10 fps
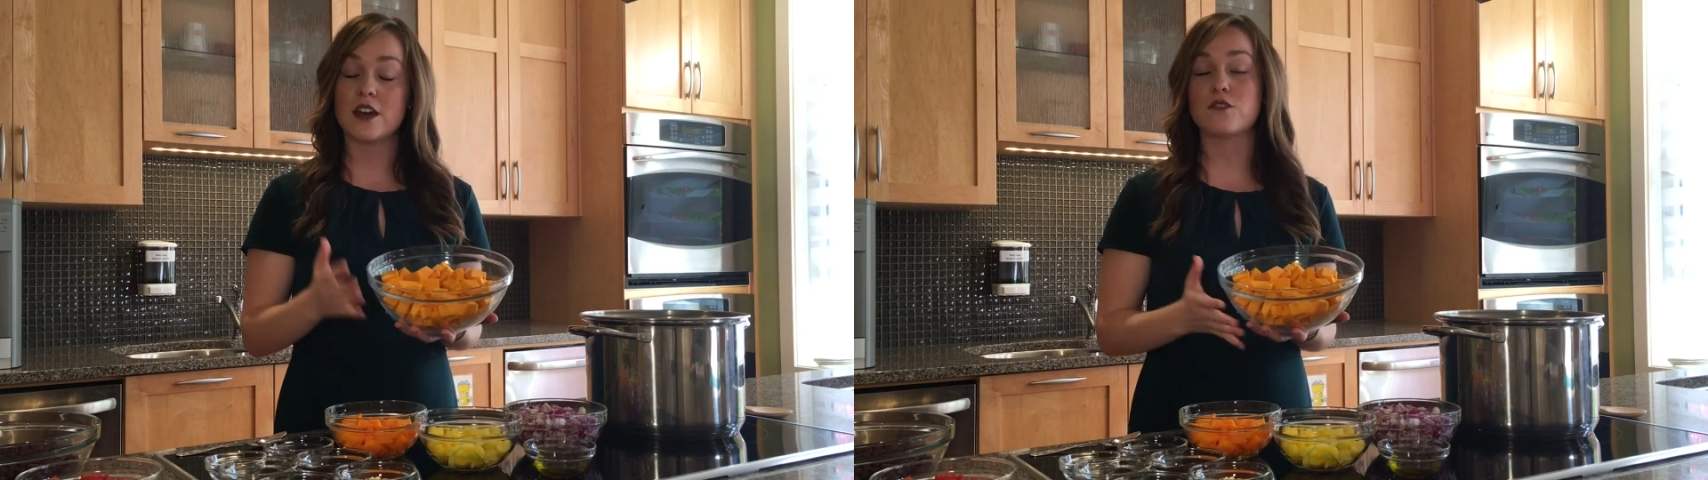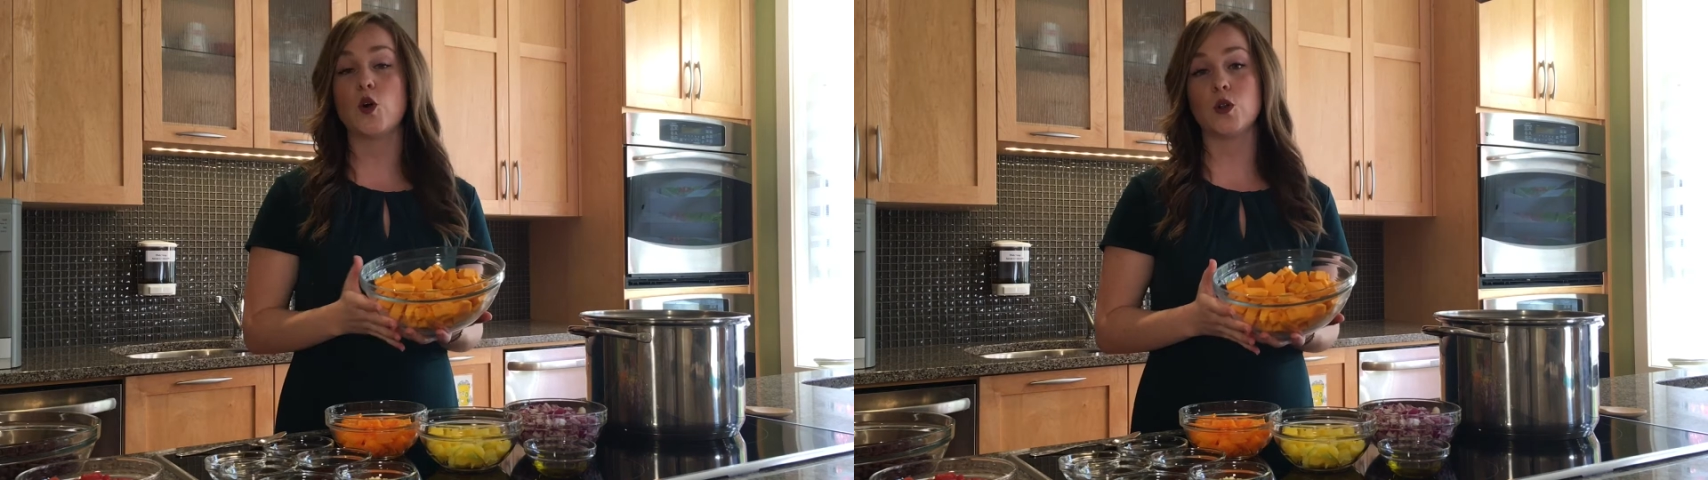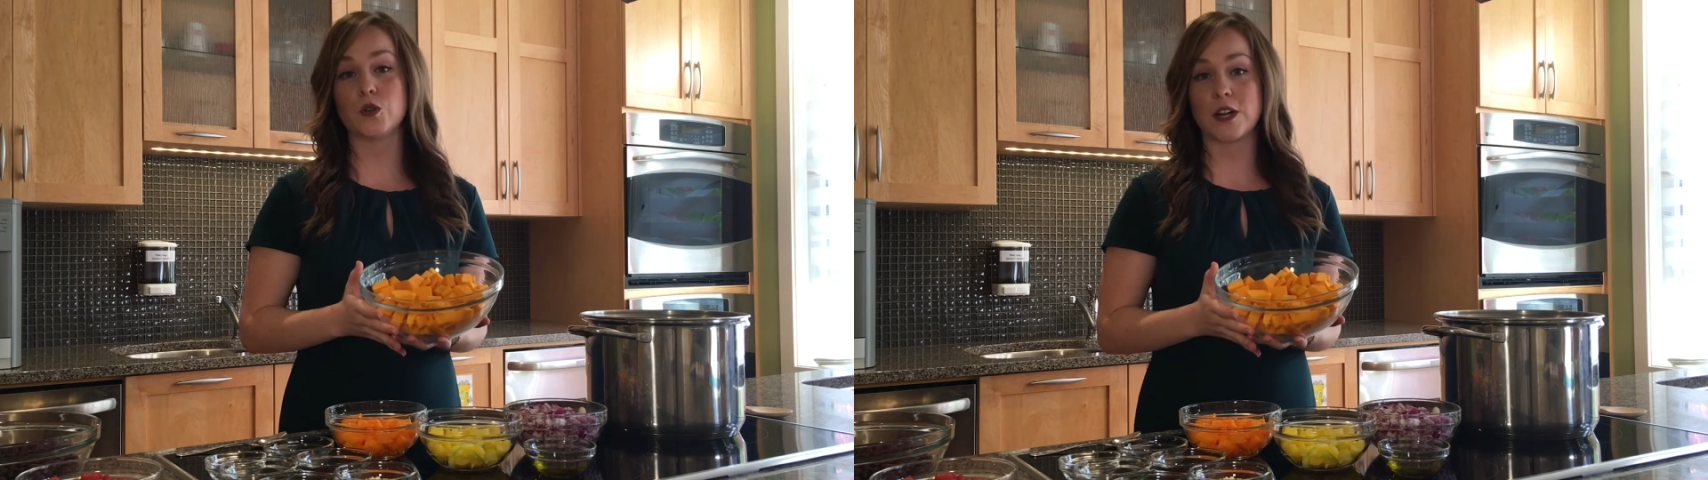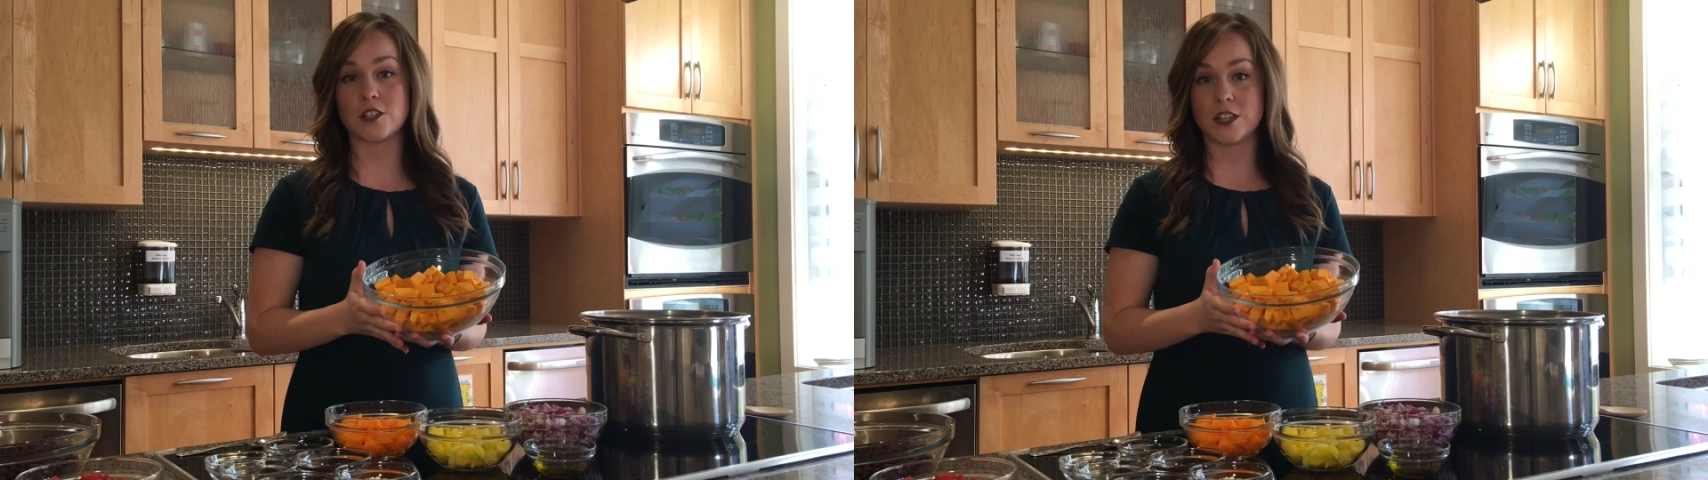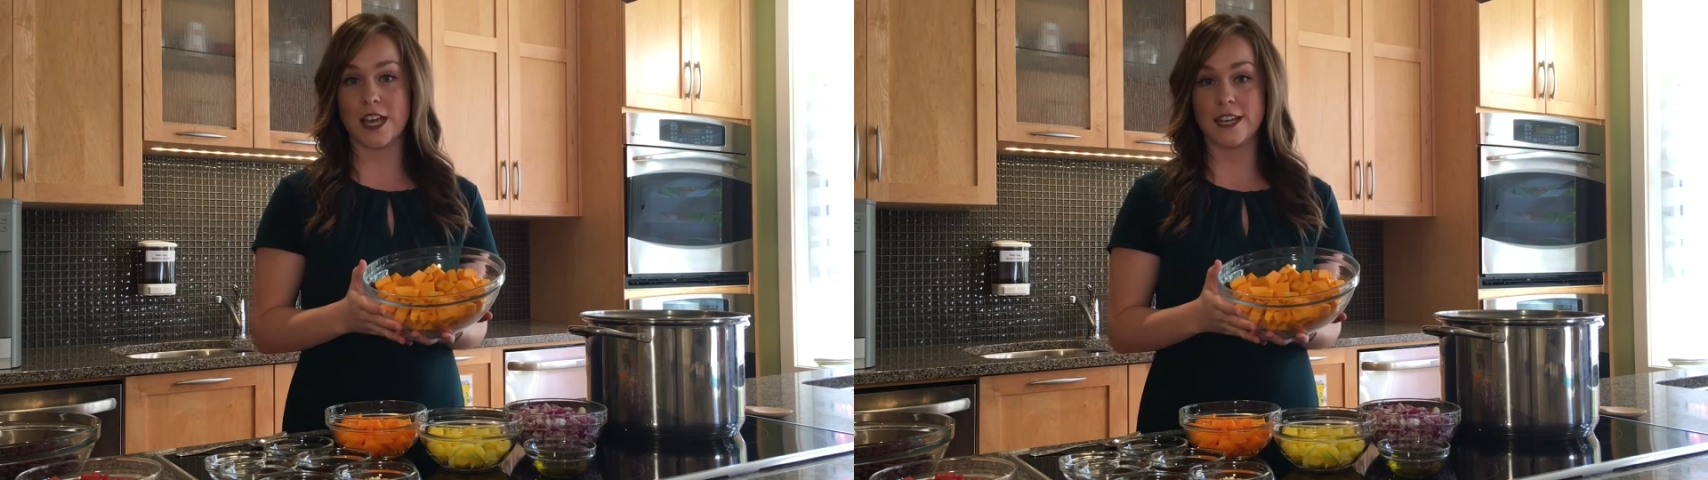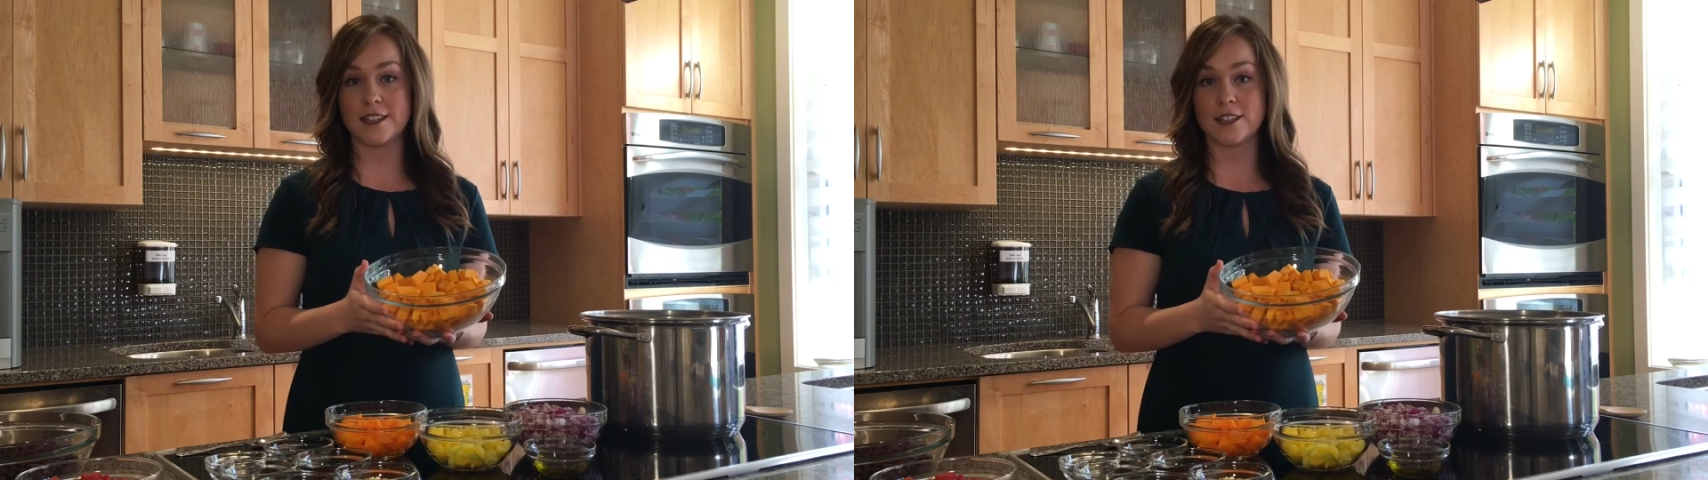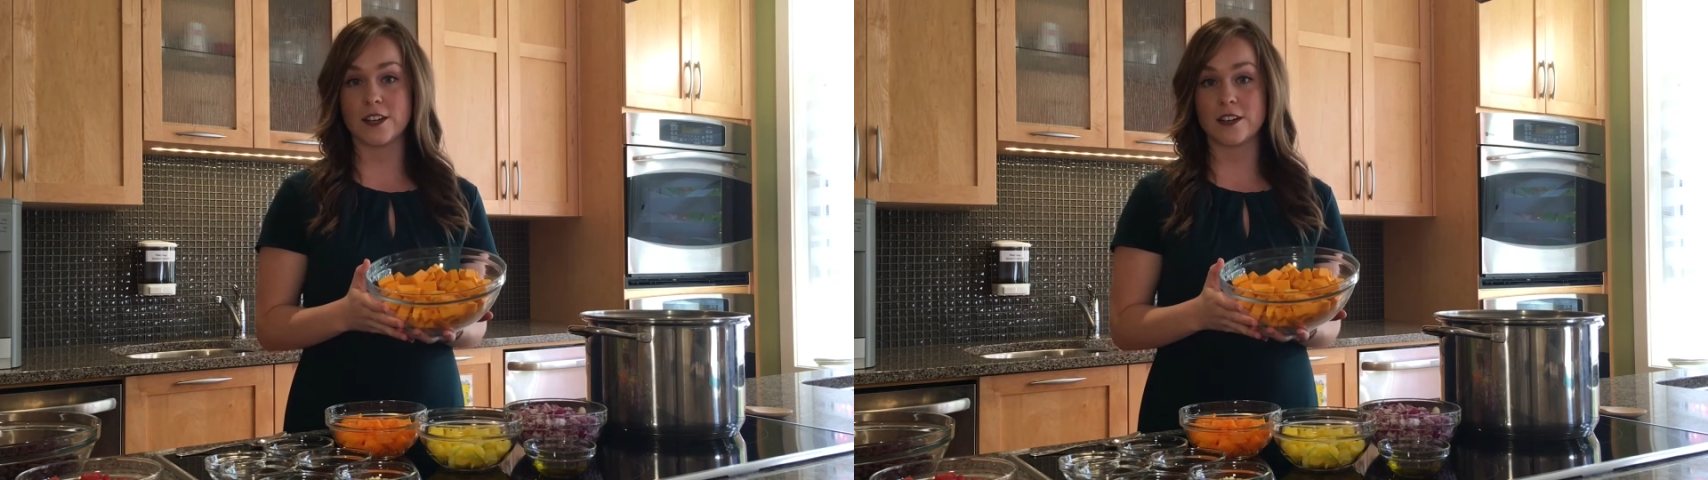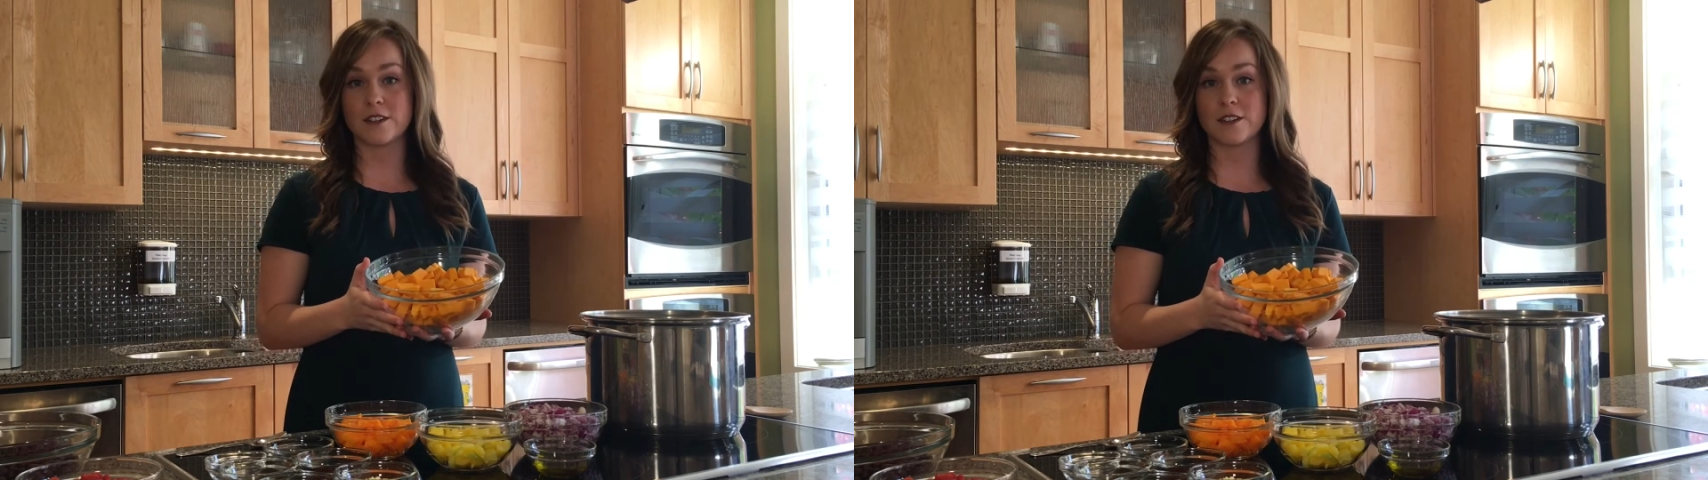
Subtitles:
of colorectal cancer,